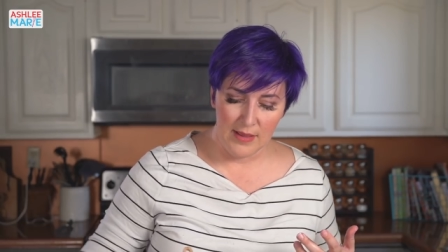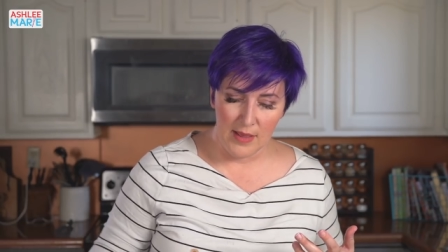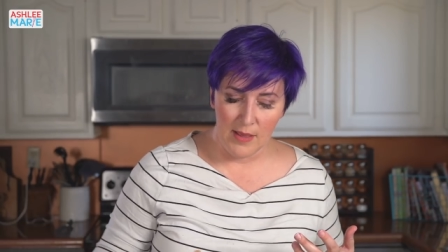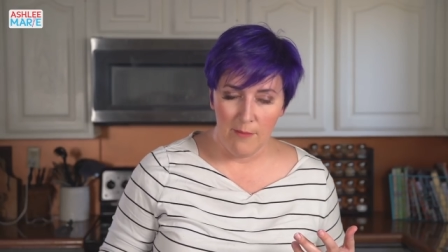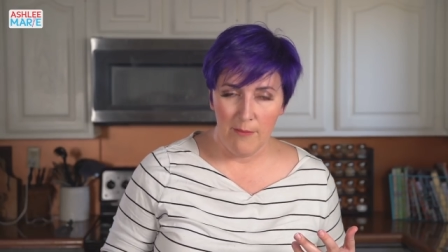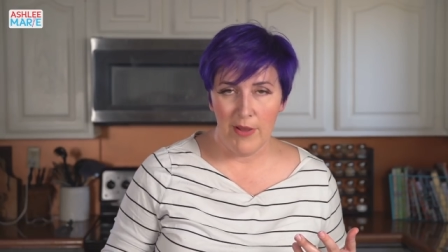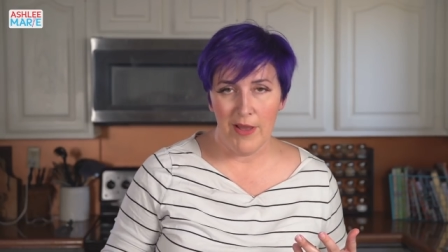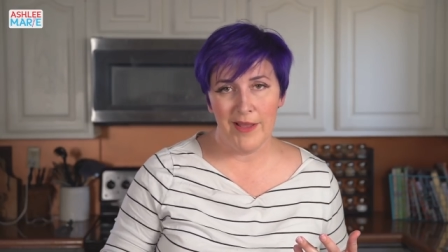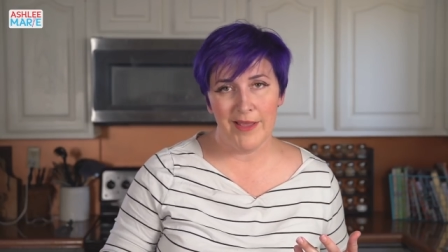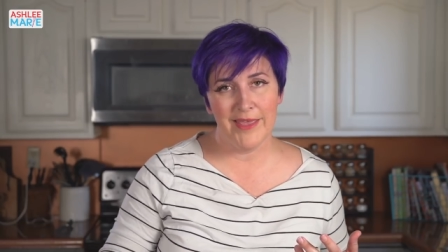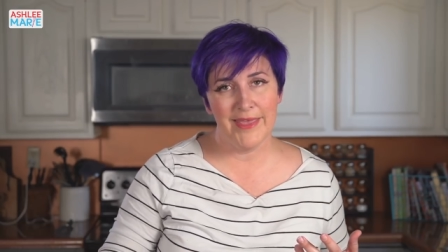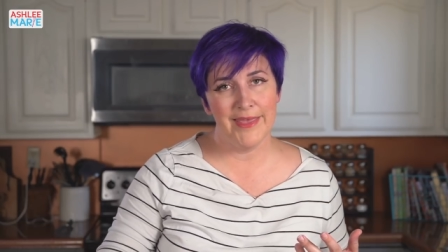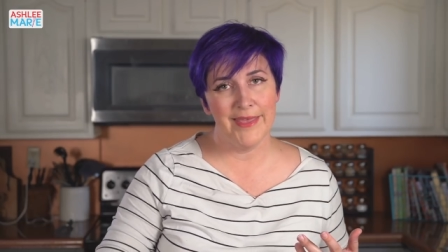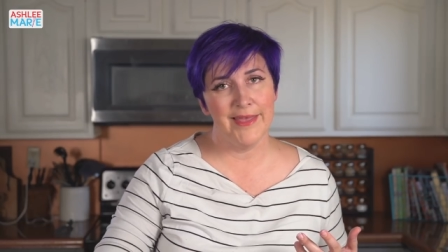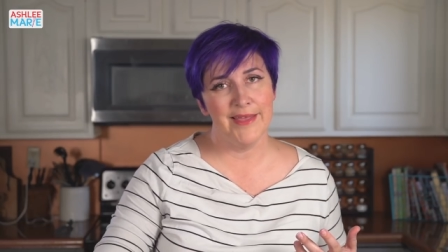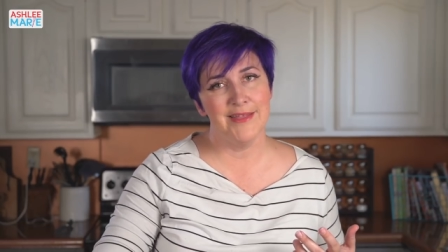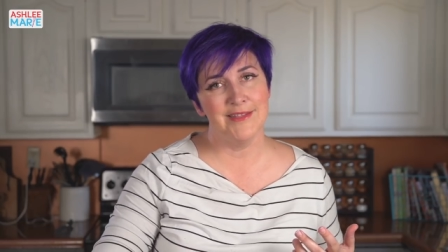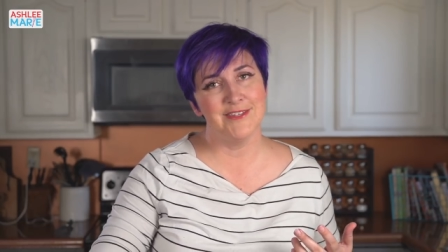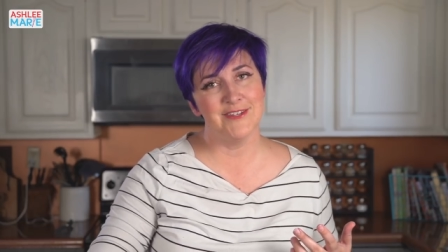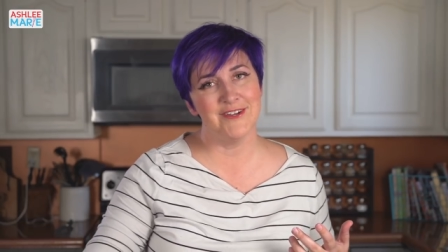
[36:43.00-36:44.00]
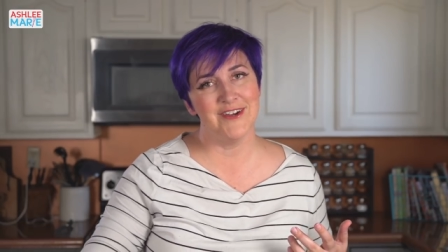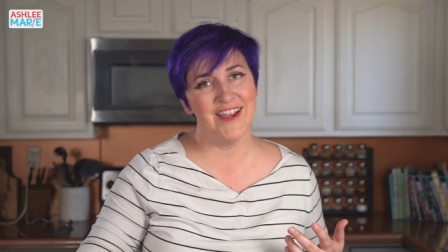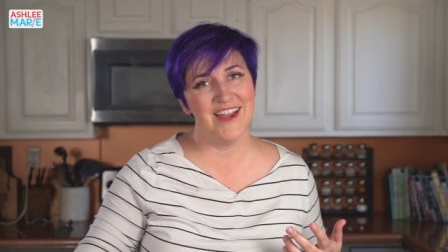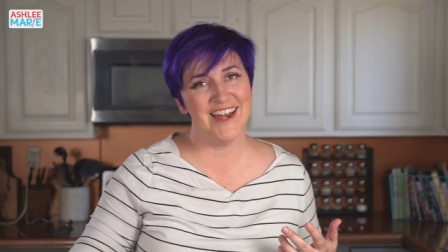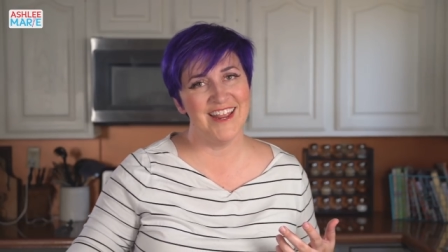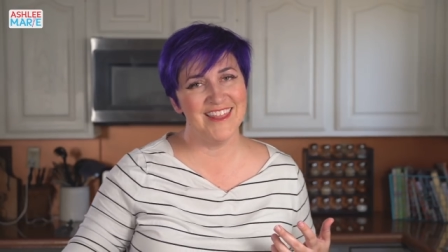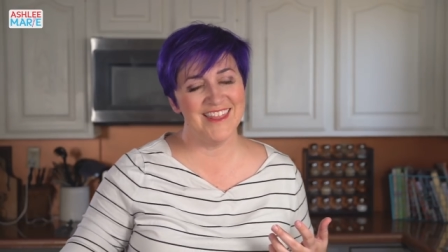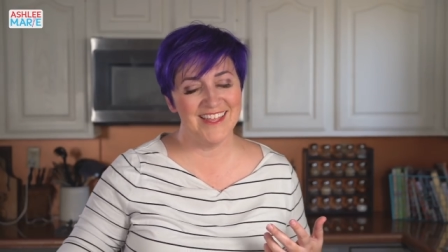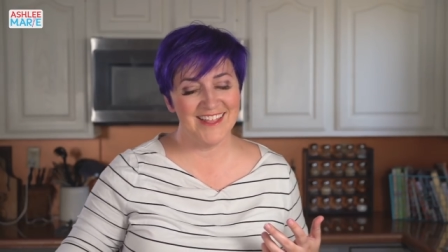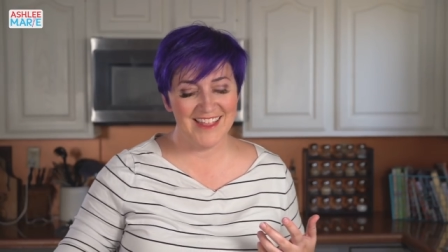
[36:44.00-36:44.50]
punk kids or
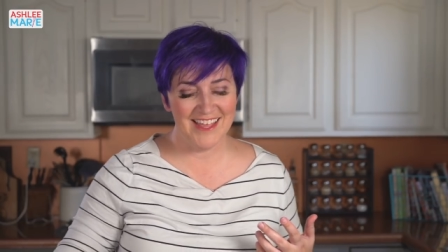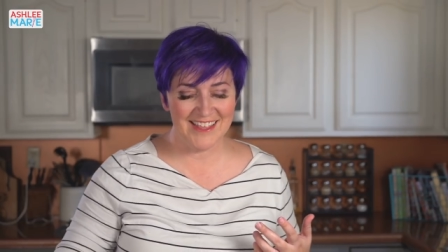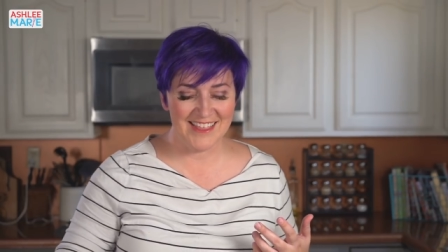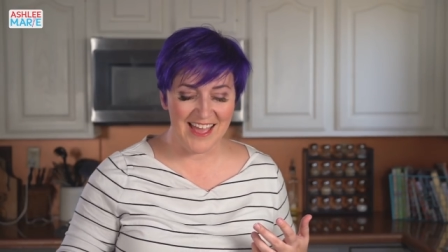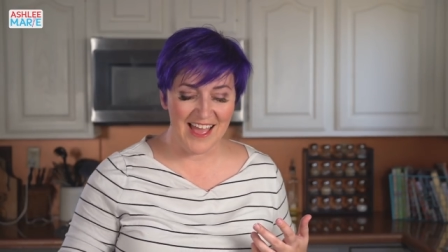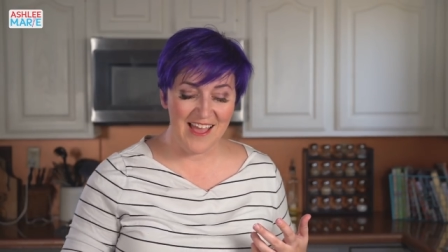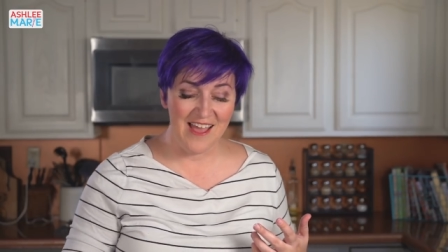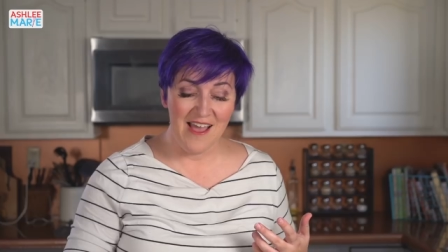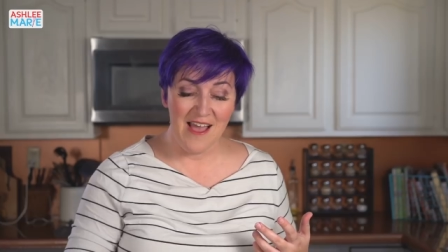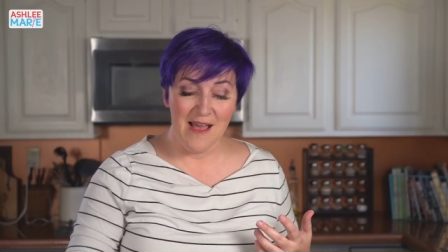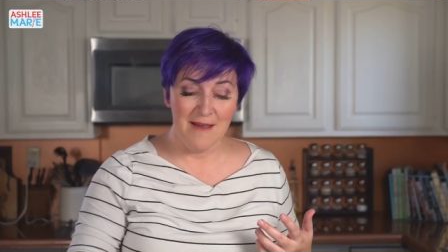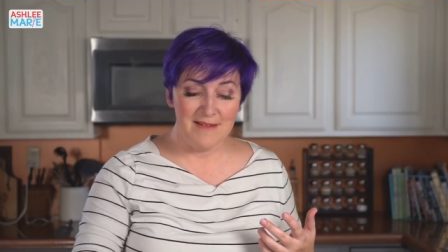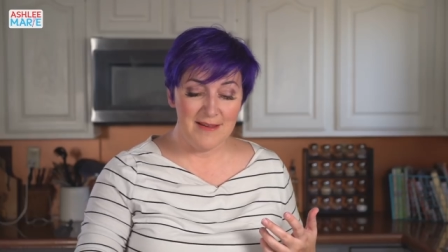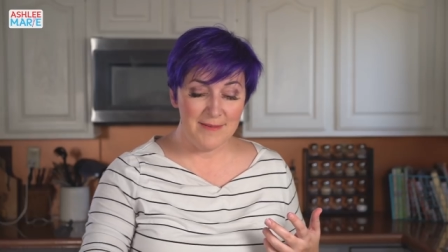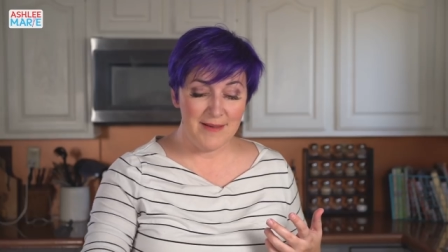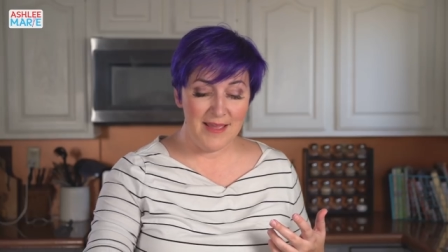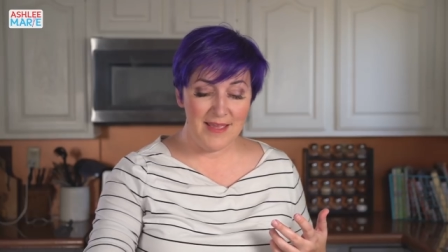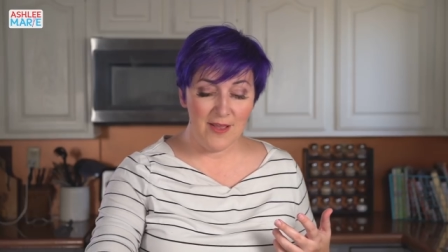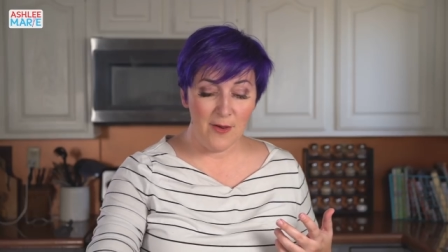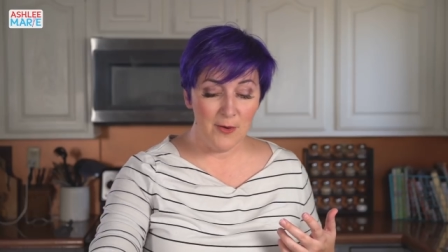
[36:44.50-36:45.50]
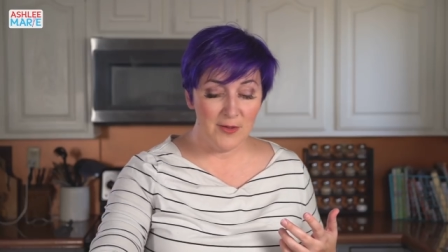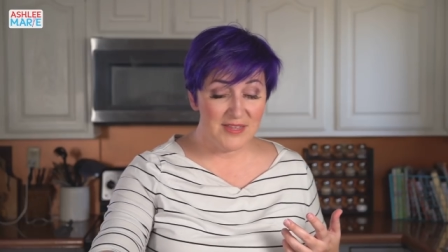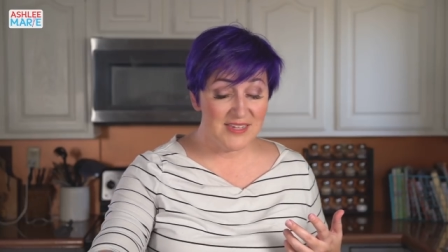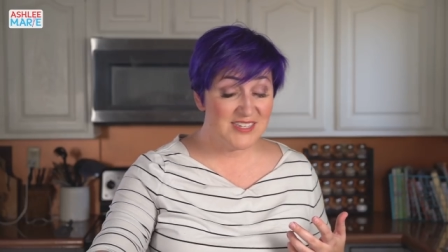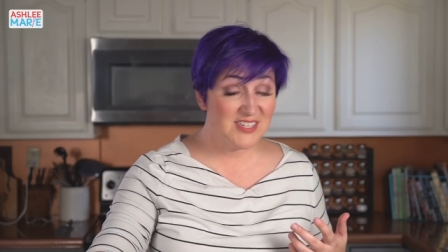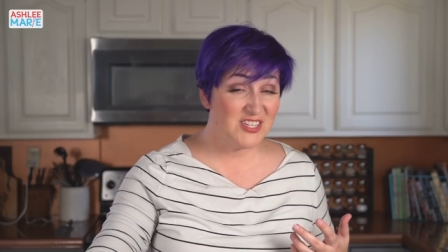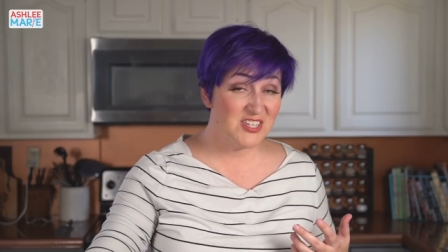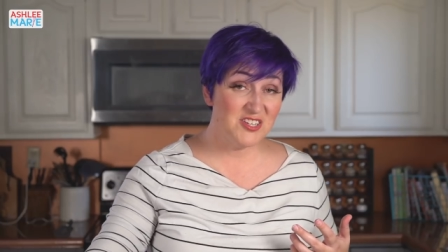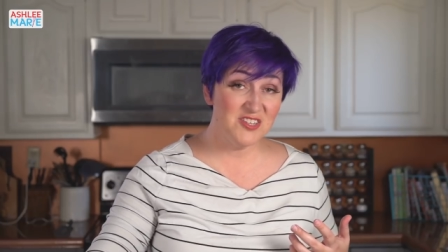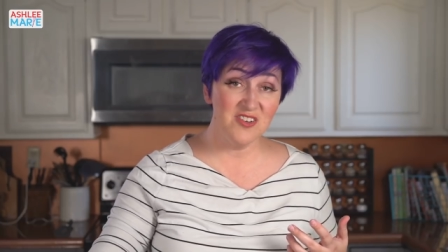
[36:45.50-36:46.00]
anything like that. But my
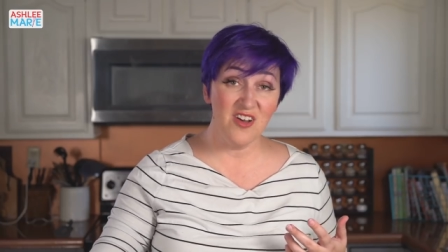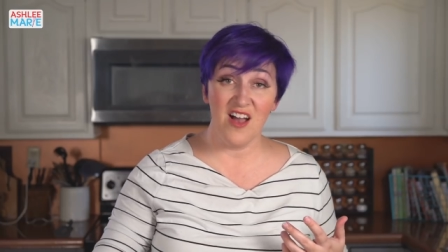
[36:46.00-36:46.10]
oldest two,